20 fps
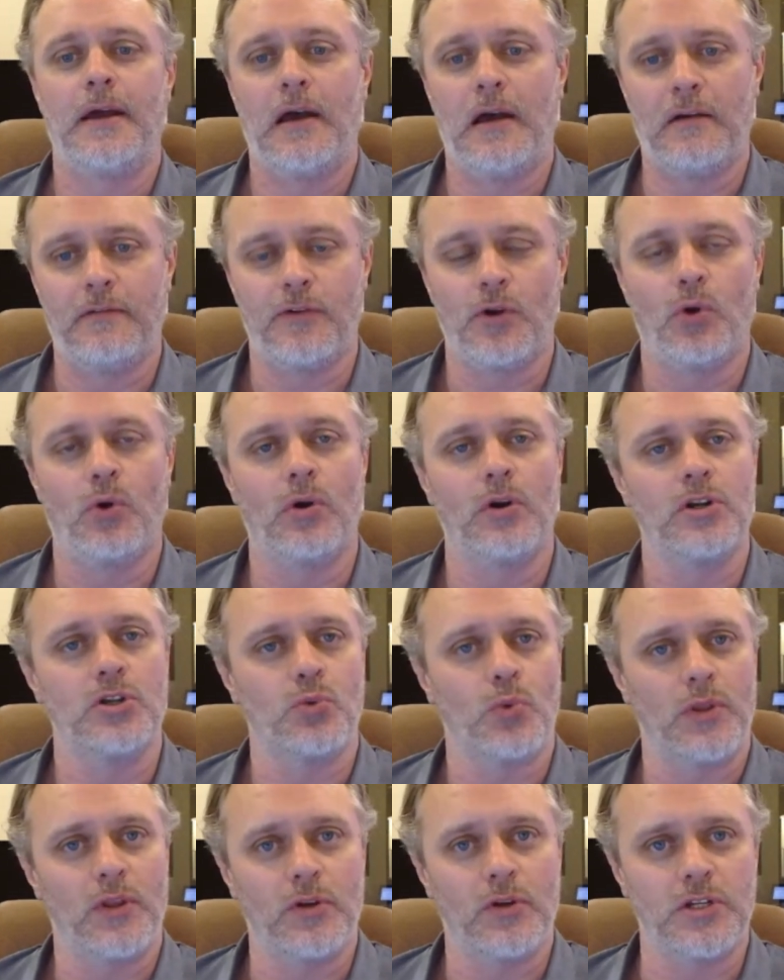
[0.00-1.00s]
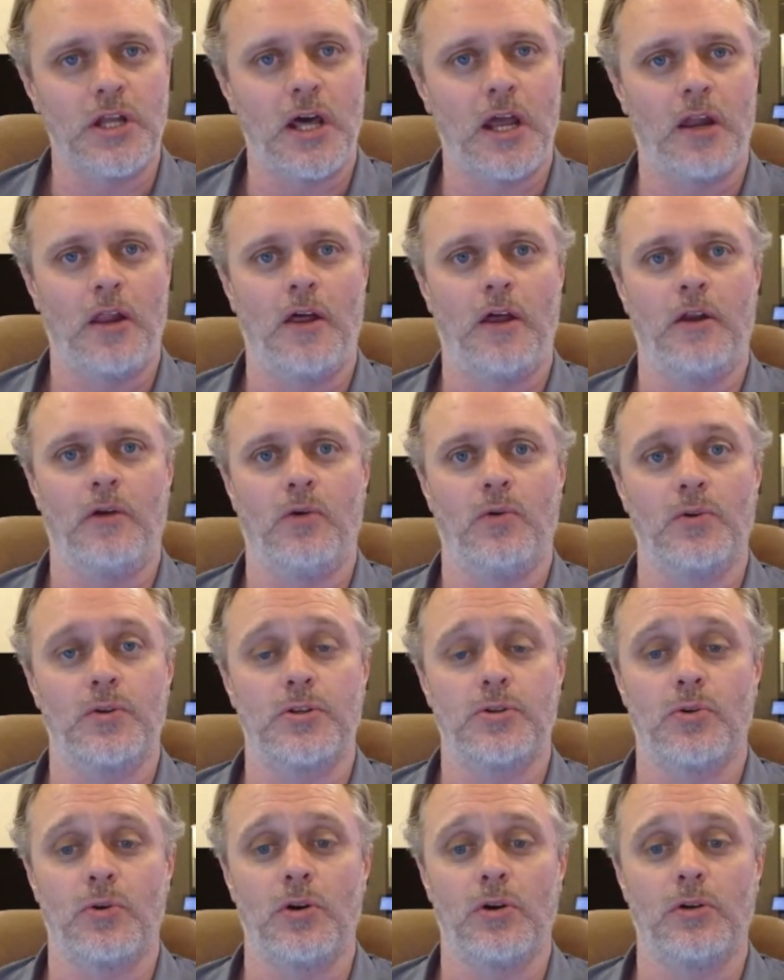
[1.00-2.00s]
Of course, when there's not a lot of
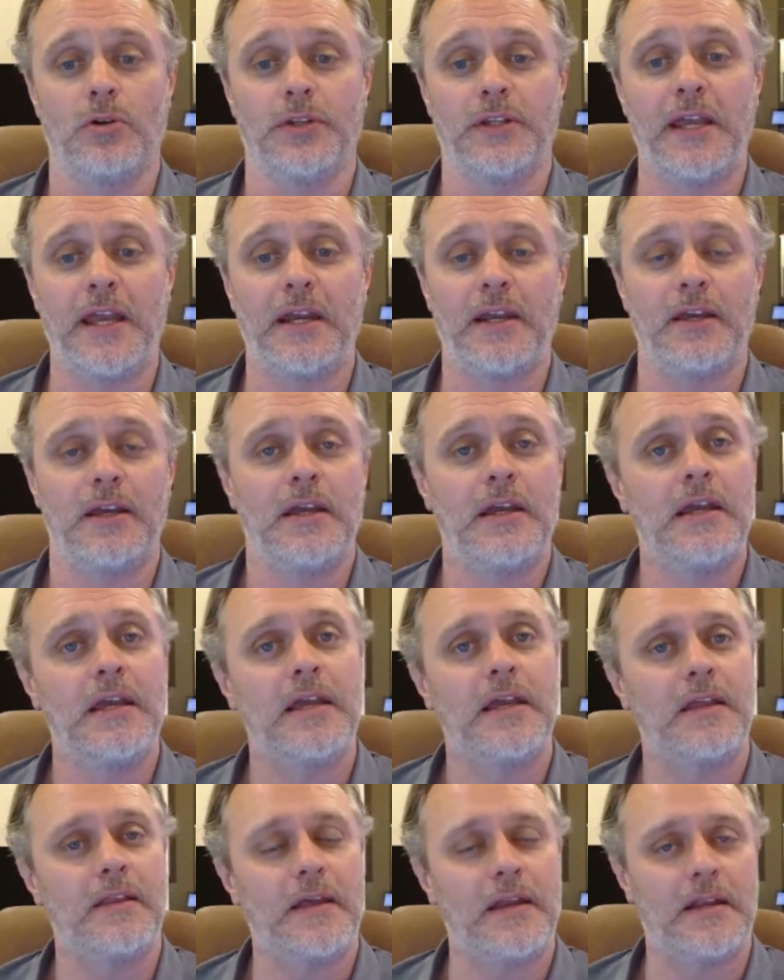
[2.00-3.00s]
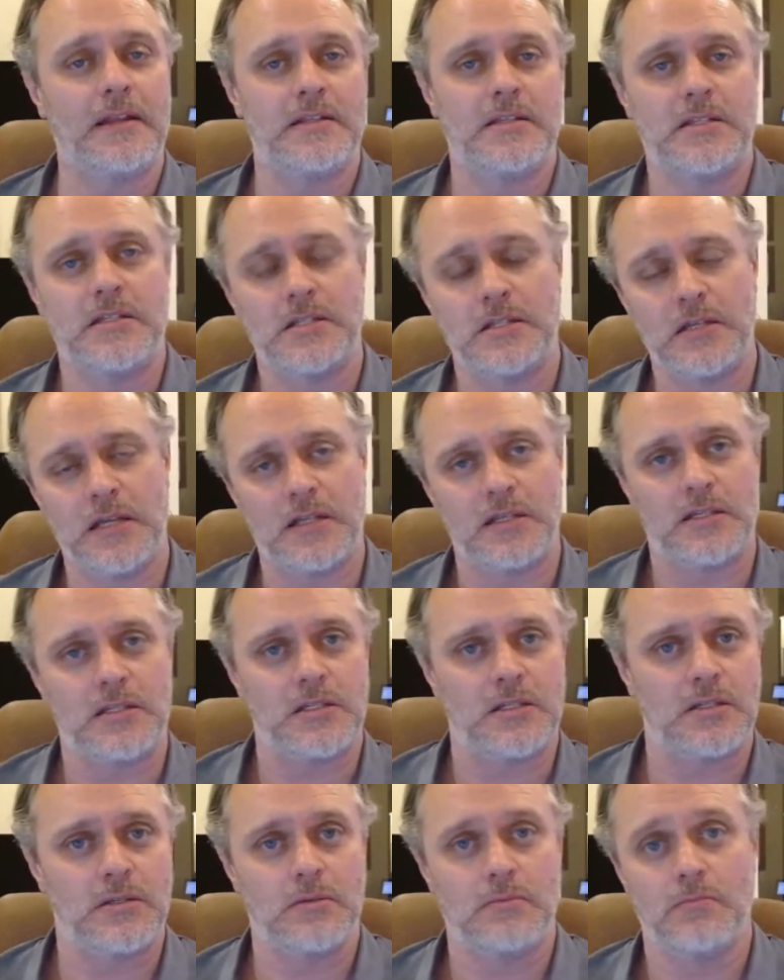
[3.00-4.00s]
historical data, then
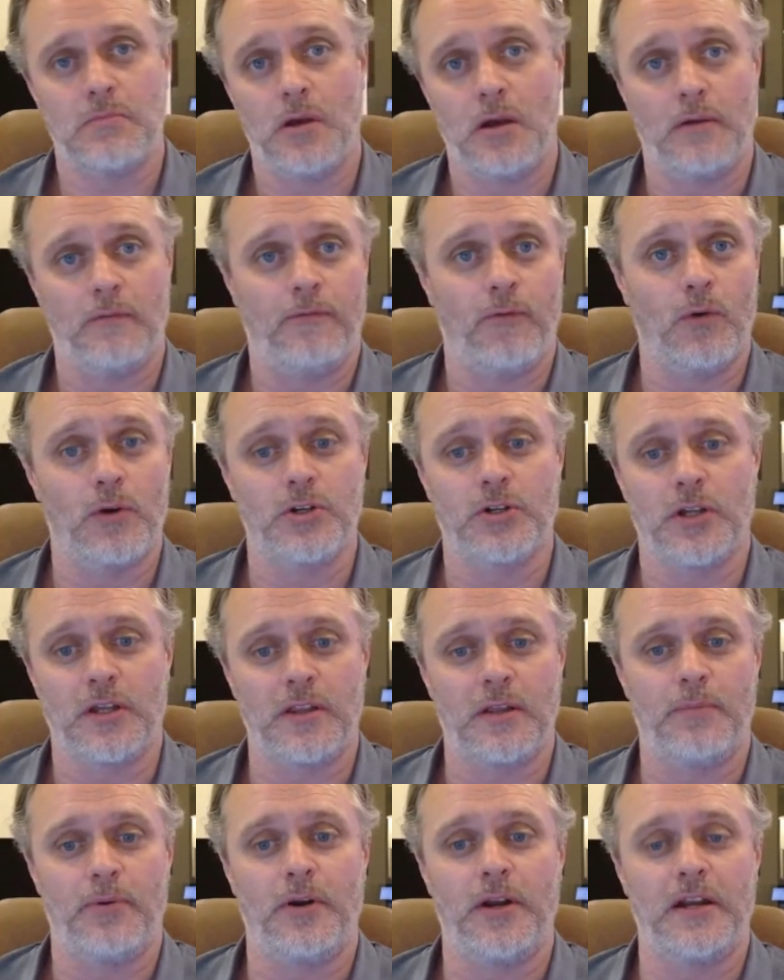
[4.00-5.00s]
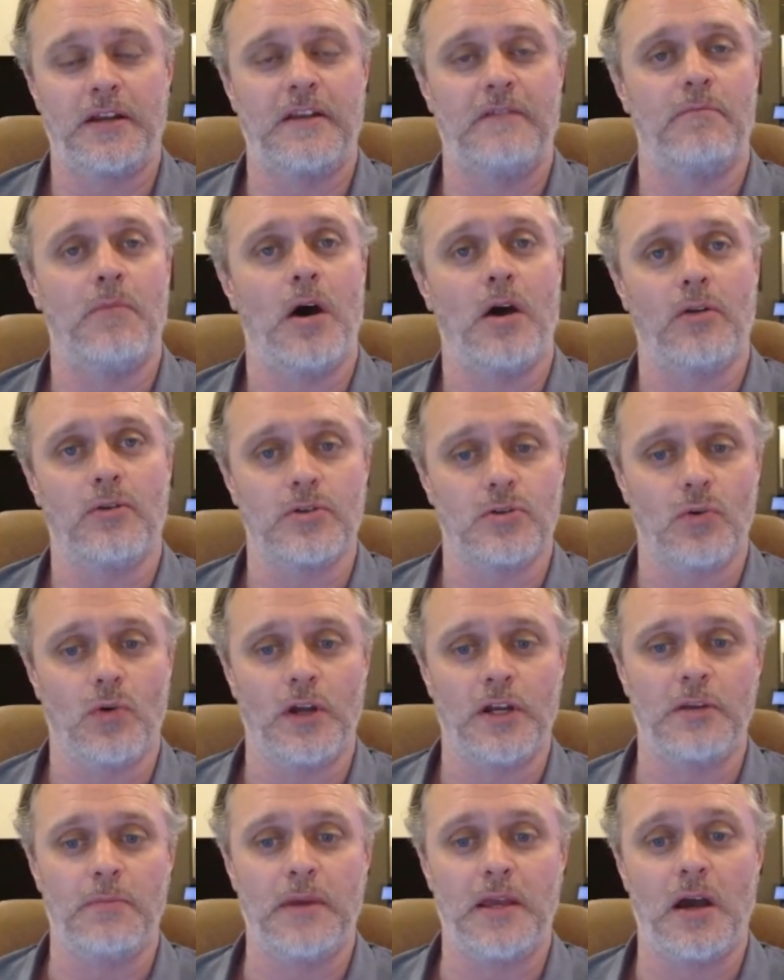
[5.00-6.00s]
it's unfortunately the predictive model is
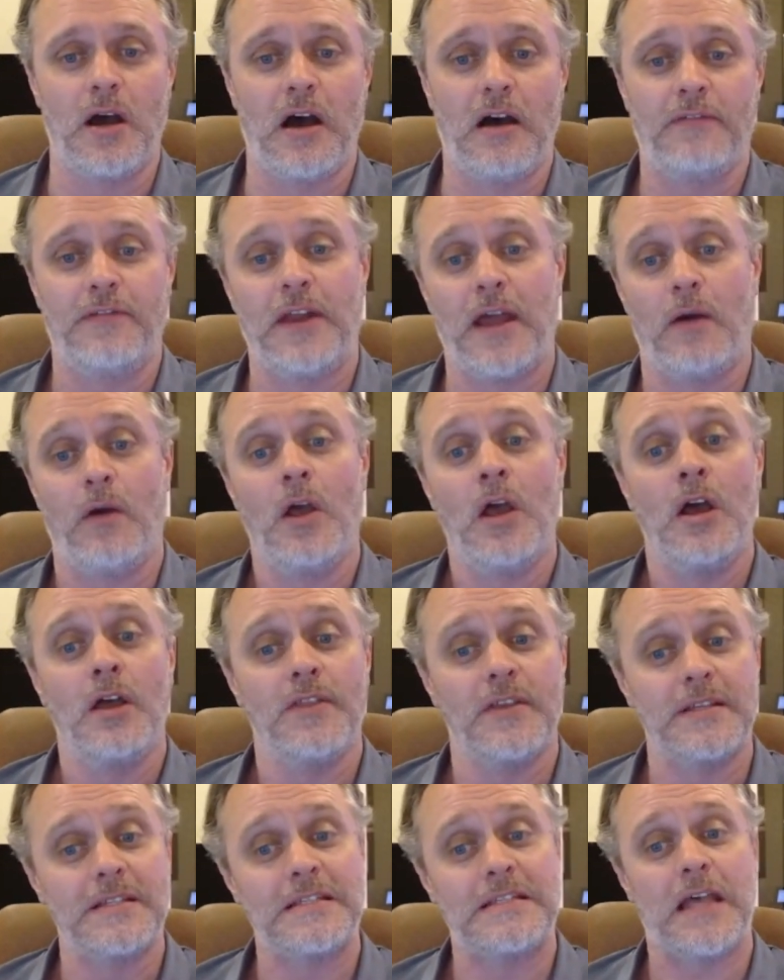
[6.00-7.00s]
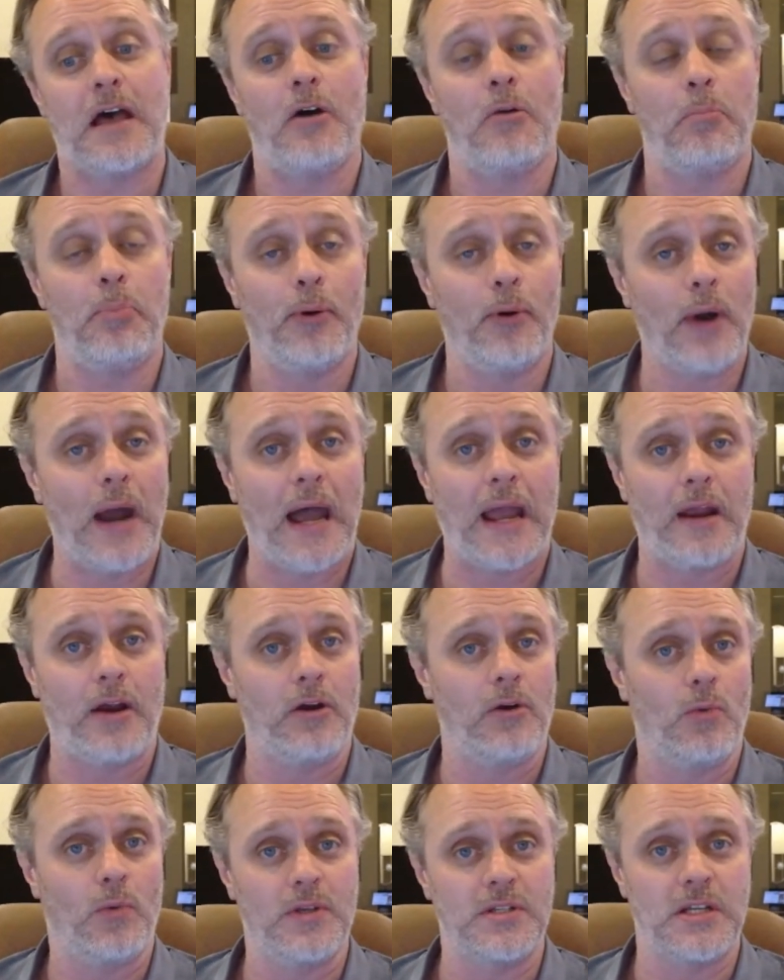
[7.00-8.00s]
going to be off. Now, the sell
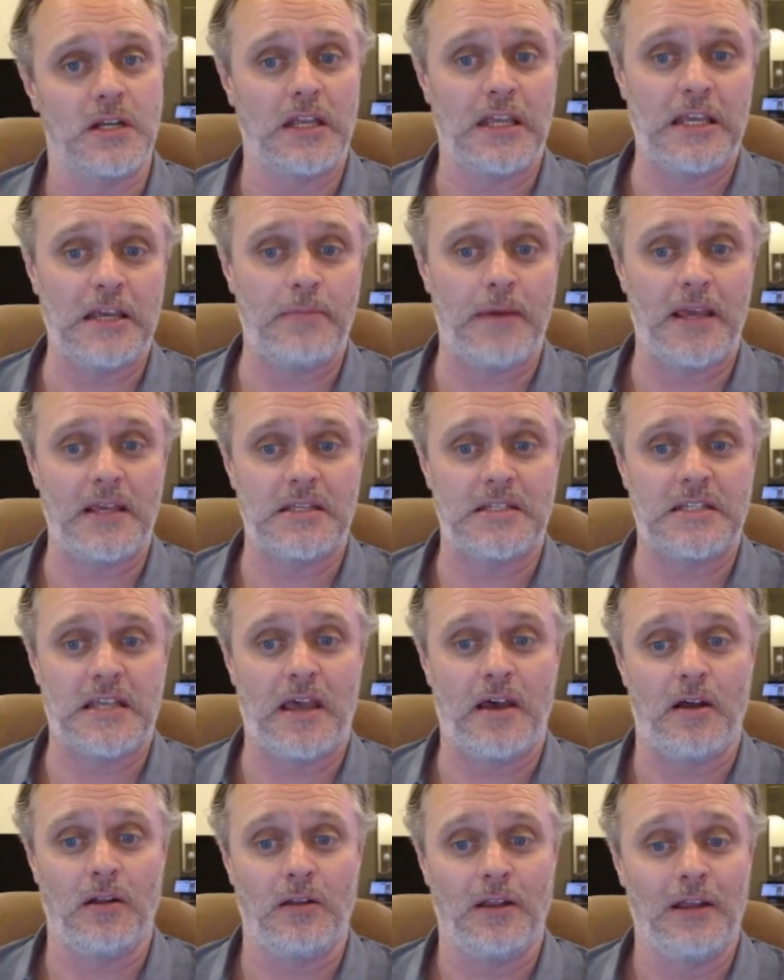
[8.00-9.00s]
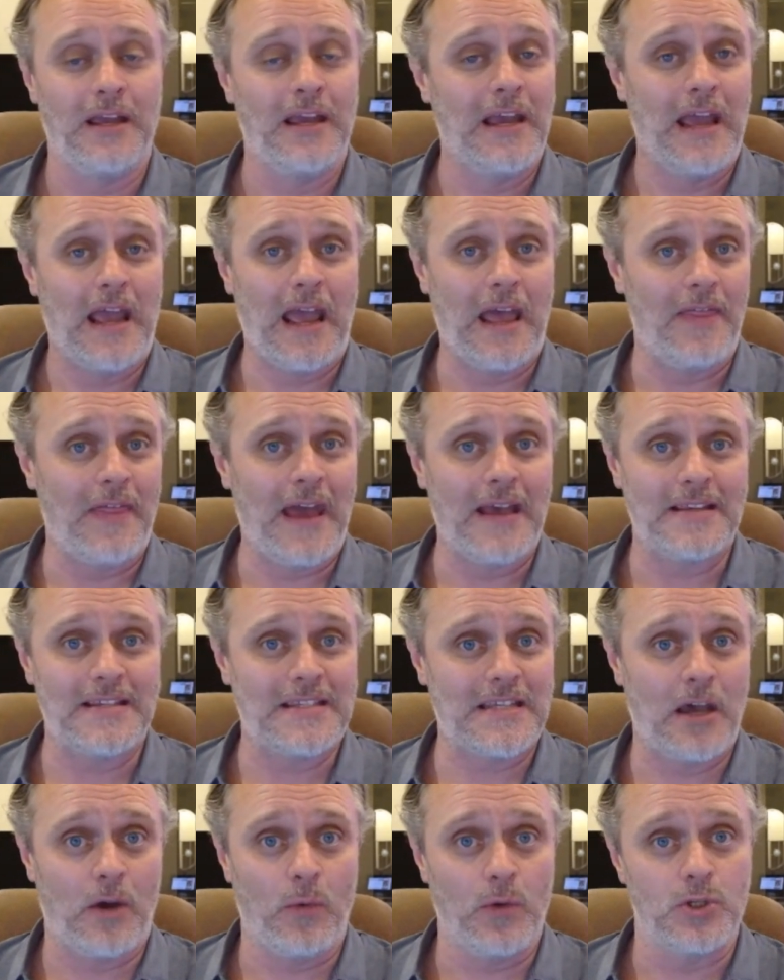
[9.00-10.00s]
prior was an eBay sell, and that
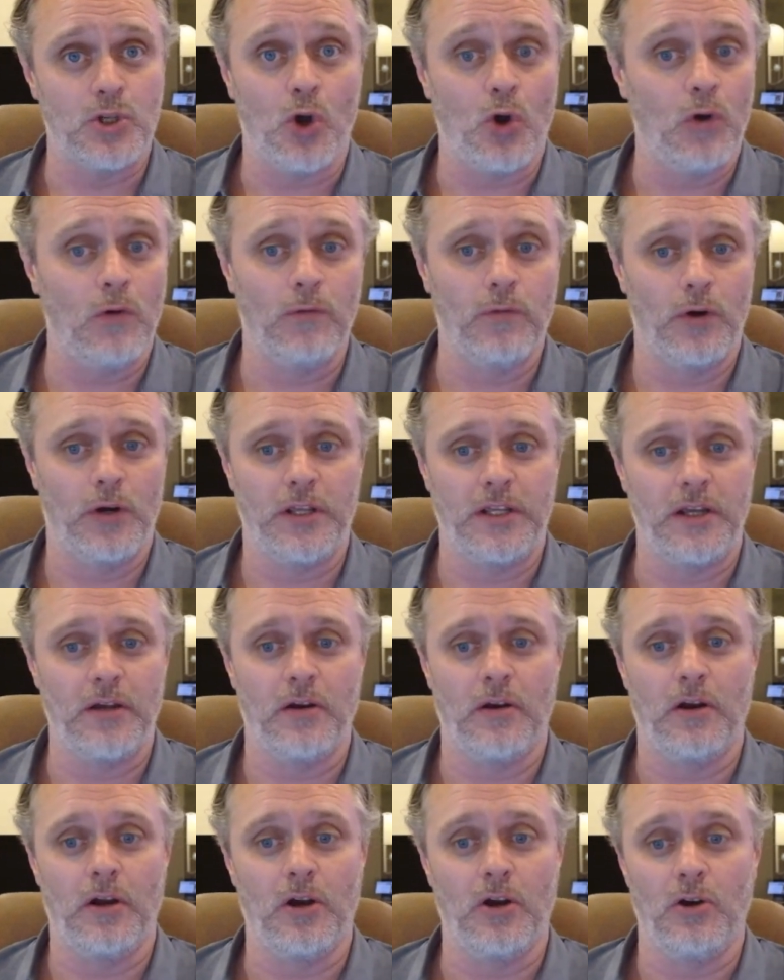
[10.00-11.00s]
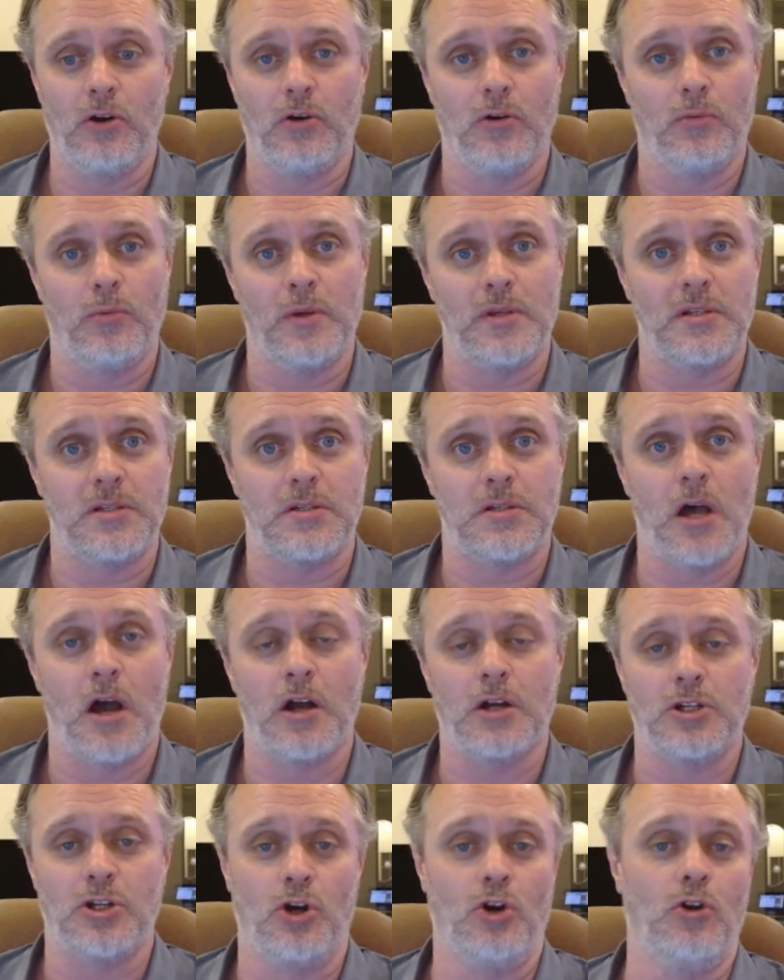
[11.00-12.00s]
sell was over a year ago. It was
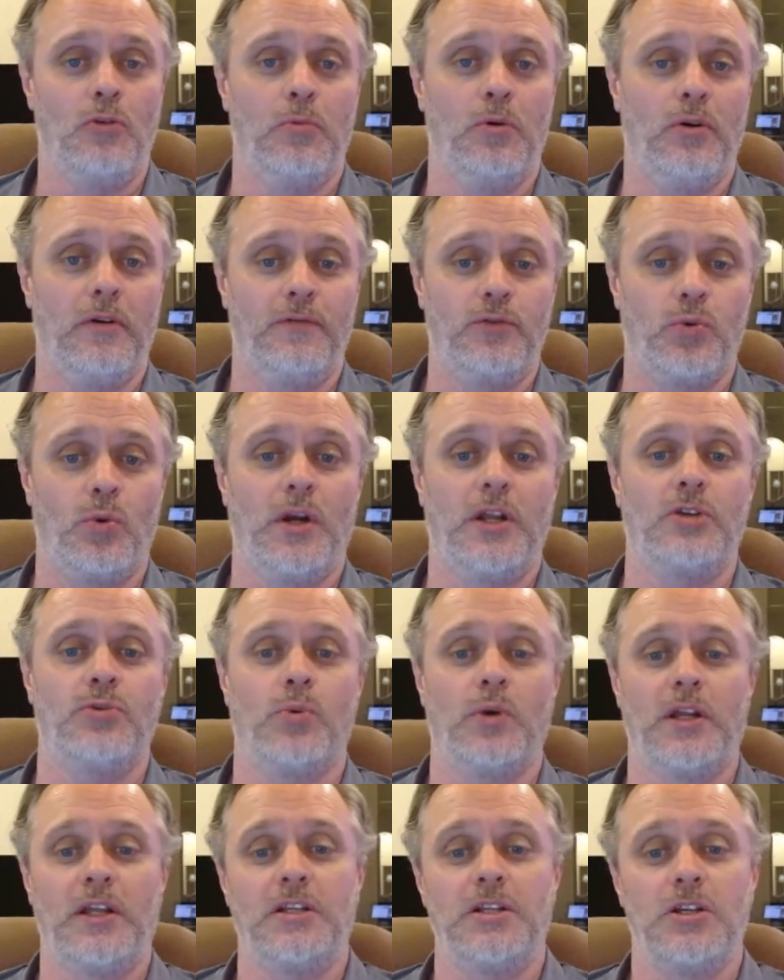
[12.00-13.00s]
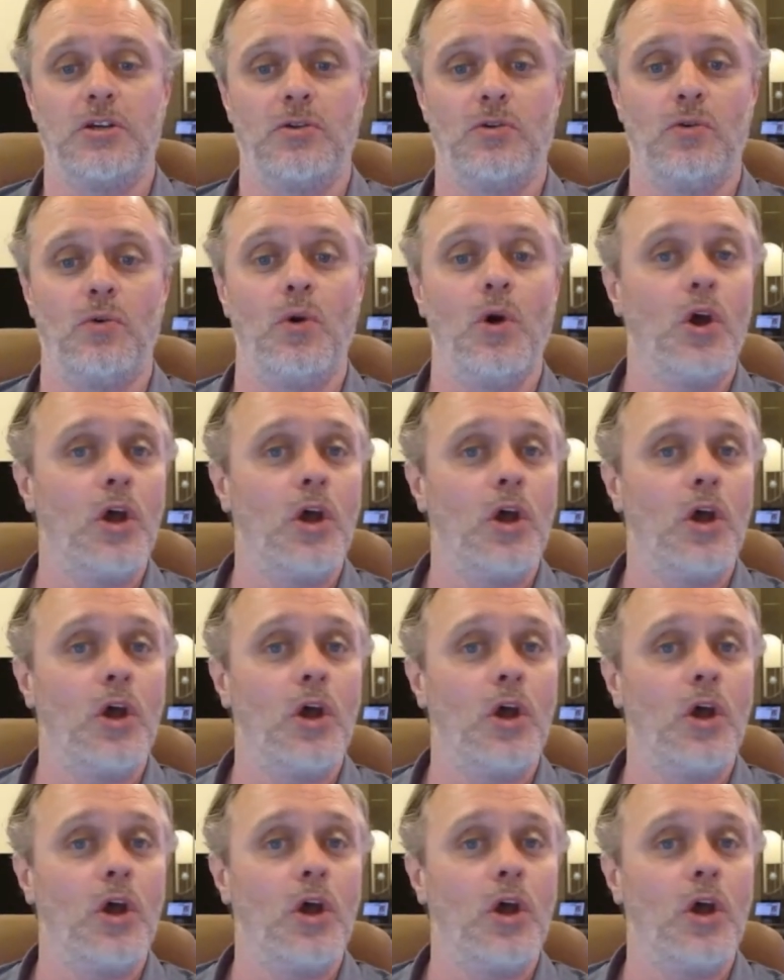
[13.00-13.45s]
October of 2022